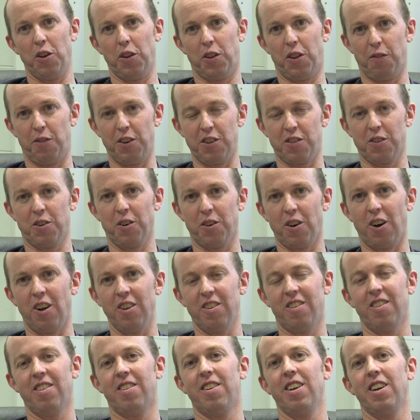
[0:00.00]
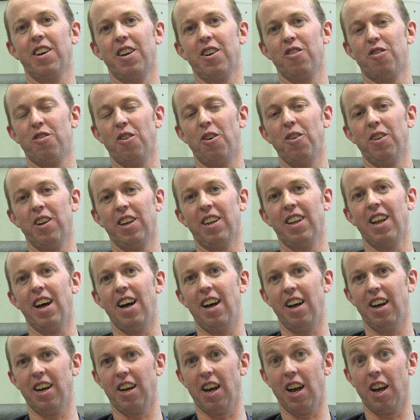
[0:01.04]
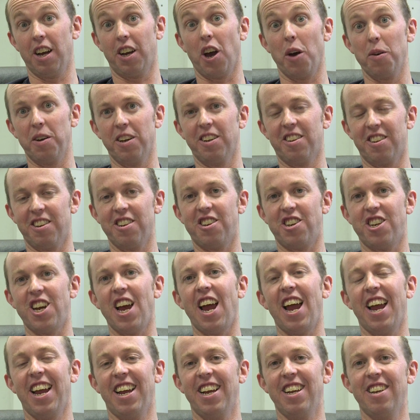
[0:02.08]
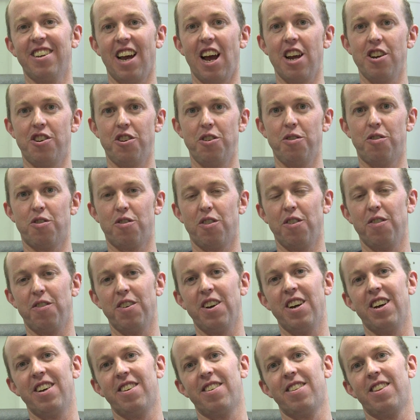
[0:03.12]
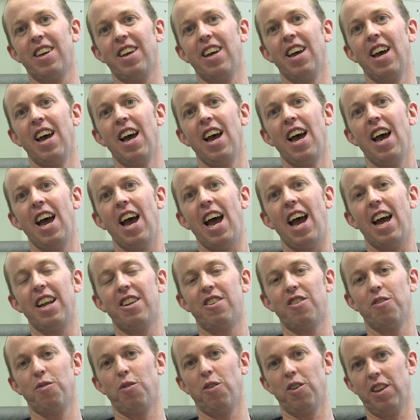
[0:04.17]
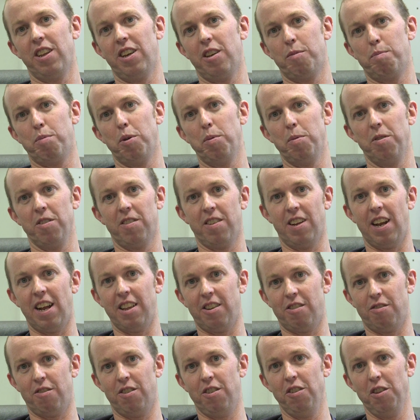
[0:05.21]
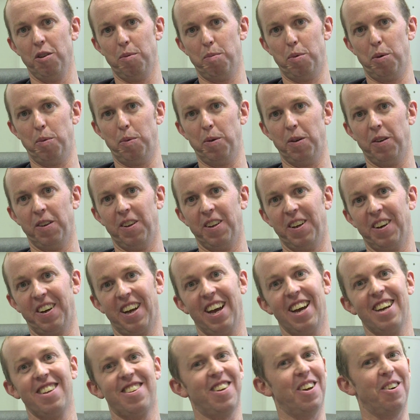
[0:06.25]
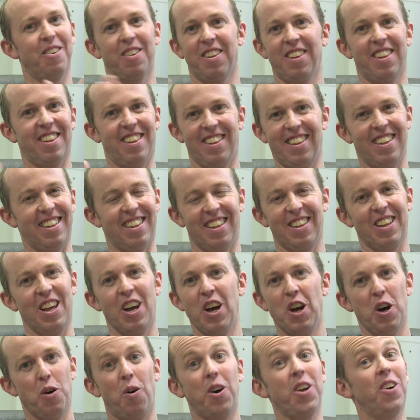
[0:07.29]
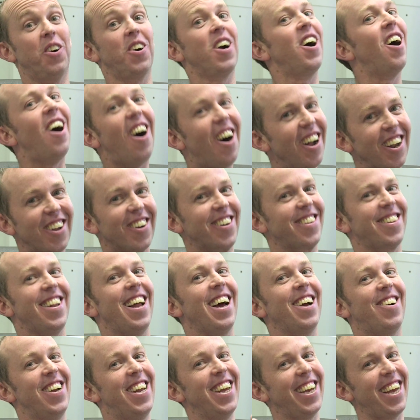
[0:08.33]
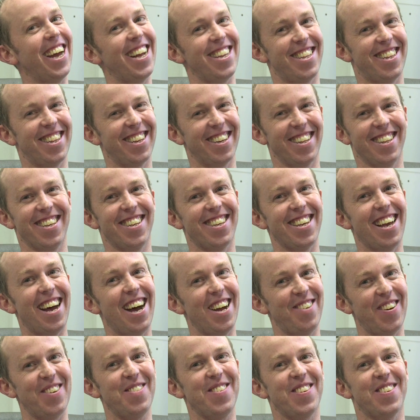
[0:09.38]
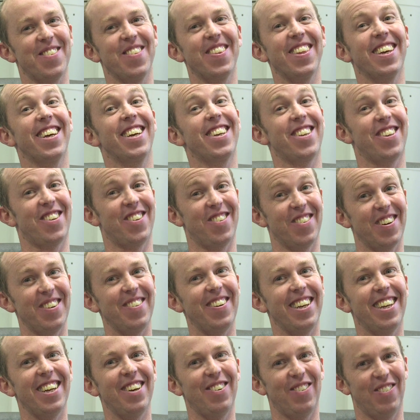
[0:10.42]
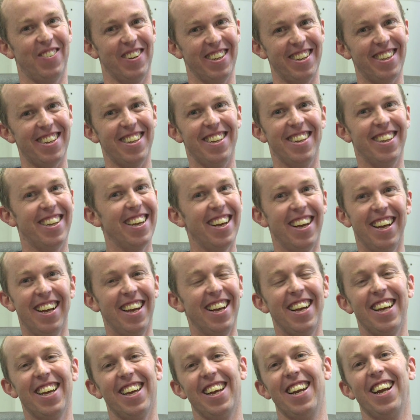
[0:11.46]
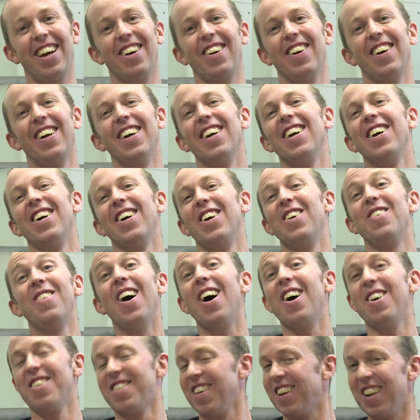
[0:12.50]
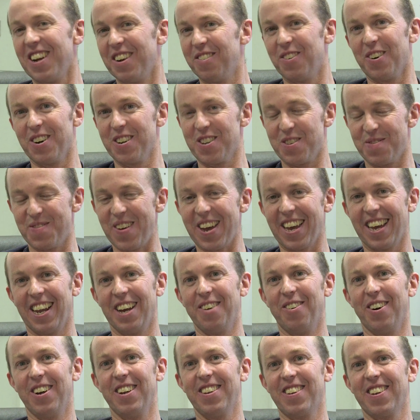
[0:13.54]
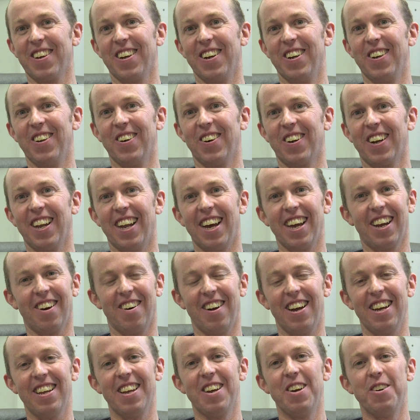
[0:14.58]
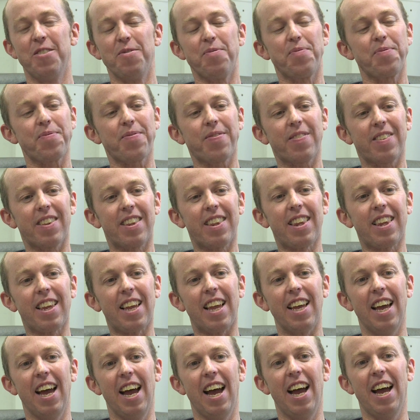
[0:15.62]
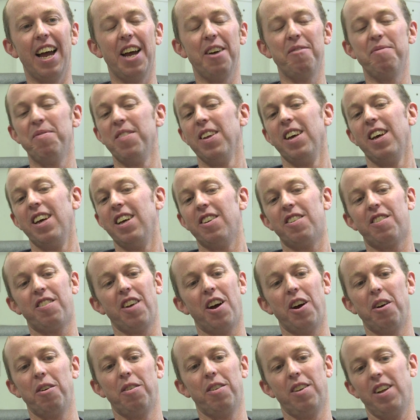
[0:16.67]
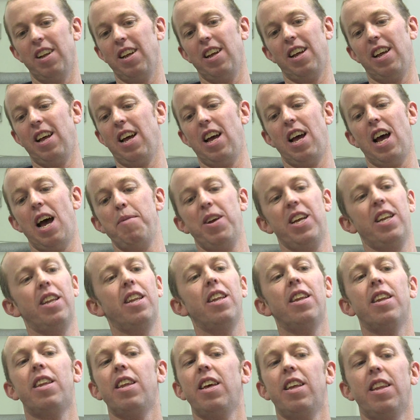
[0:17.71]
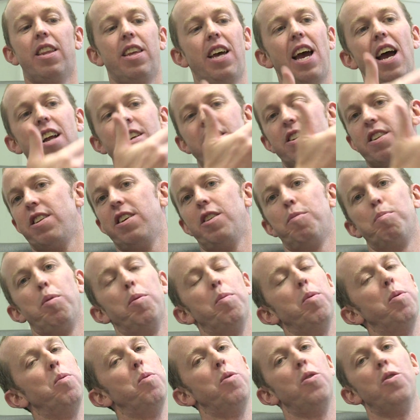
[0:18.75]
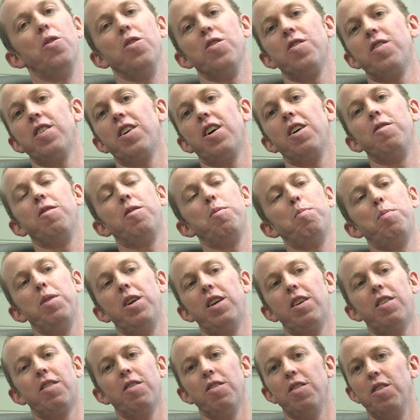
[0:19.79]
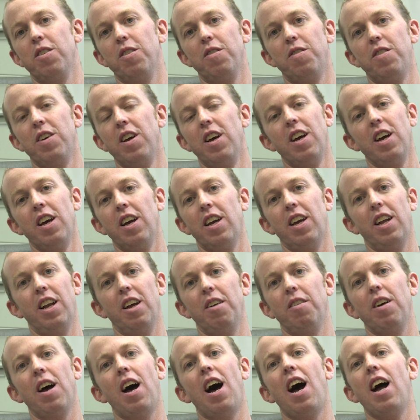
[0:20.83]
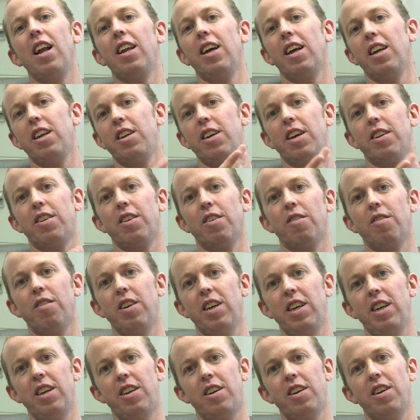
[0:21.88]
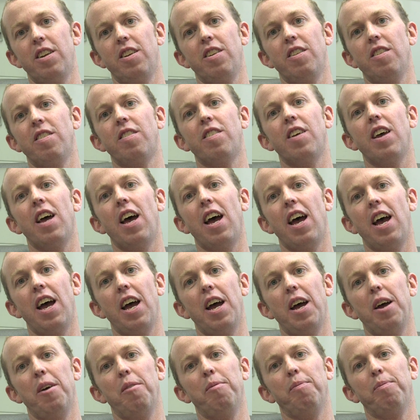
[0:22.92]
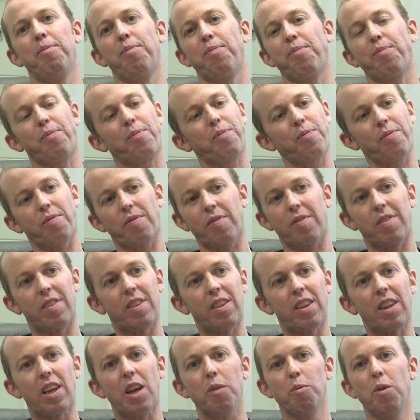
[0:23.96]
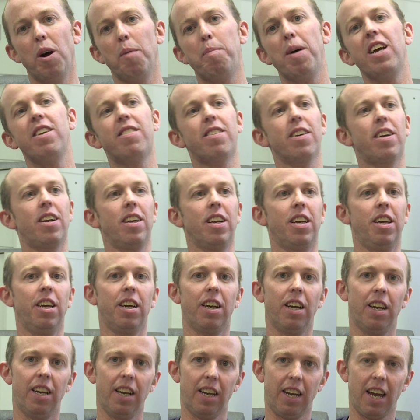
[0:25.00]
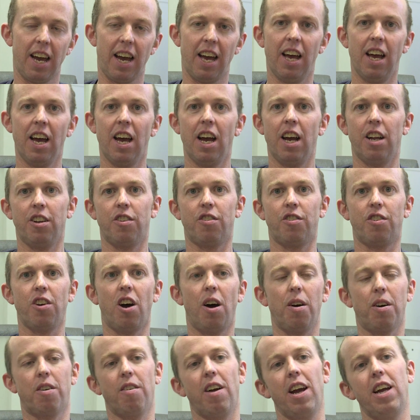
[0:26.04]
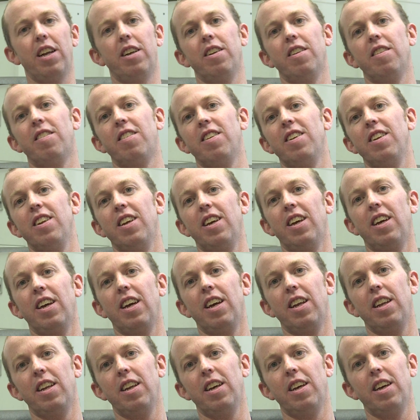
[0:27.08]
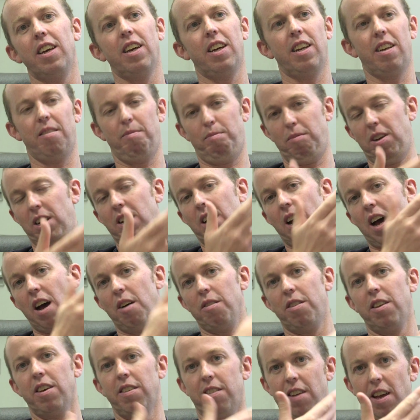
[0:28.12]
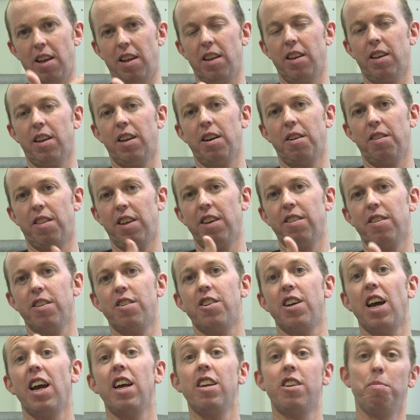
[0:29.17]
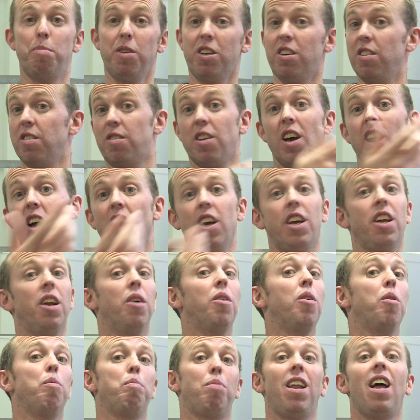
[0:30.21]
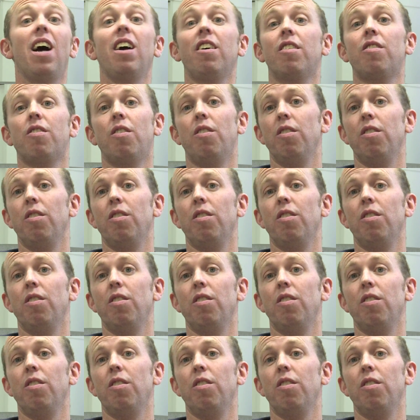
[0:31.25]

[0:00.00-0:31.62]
the physical constants that are controlling that are going to change as you traverse the edge of one of these bubbles and enter another bubble. Okay, so what your car looks like when you get to the other side might be something extremely different, and, you know, who knows? I don't even want to speculate what it's going to look like, right? So, I mean, the edges of these bubble walls are going to be sort of, you know, highly energetic regions where basically you're going to get sharp gradients in how things are, you know, things are changing, because, you know, Planck's